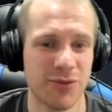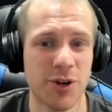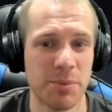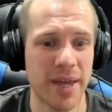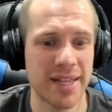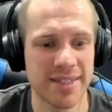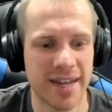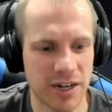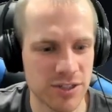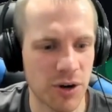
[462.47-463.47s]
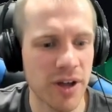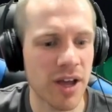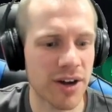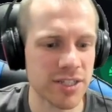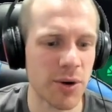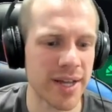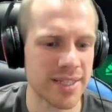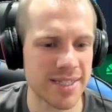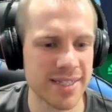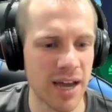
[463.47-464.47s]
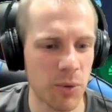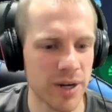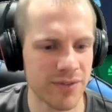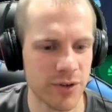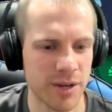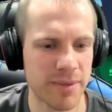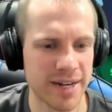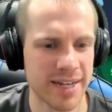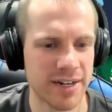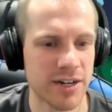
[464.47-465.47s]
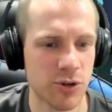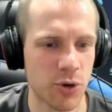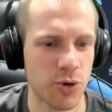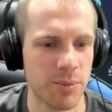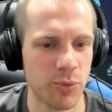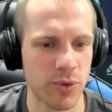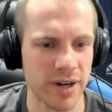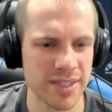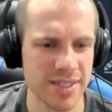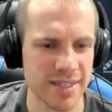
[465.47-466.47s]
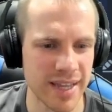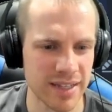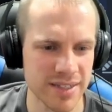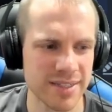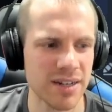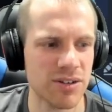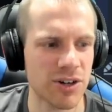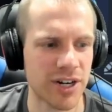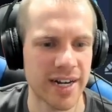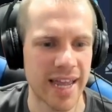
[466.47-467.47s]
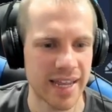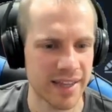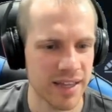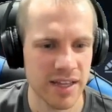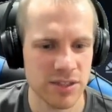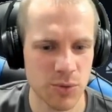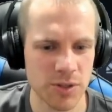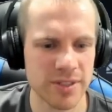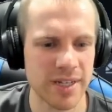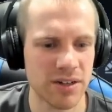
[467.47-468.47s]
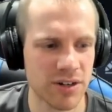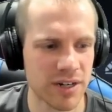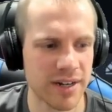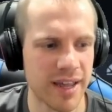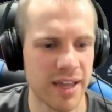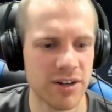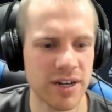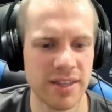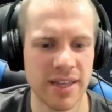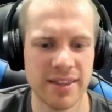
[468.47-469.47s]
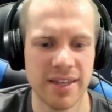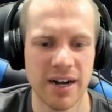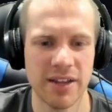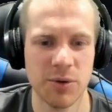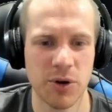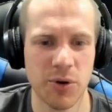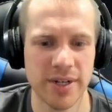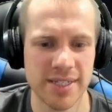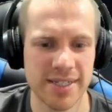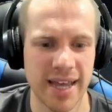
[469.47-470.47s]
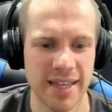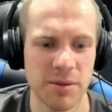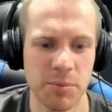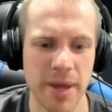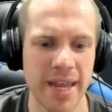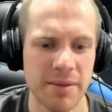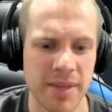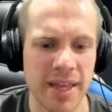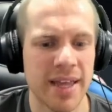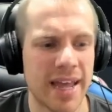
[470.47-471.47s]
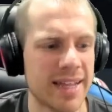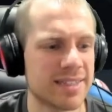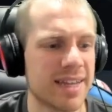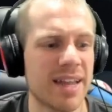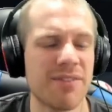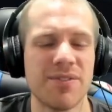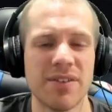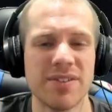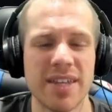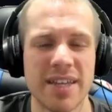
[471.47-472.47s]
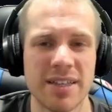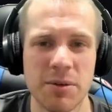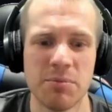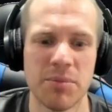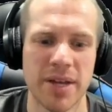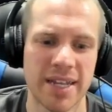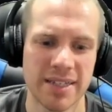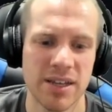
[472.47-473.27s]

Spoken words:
baits there. So let's go ahead and set one. If we come back down here to equip, let's set a lurking egg. So we'll set a lurking egg, click that there, and then we're going to set bait. And it's got a 15-minute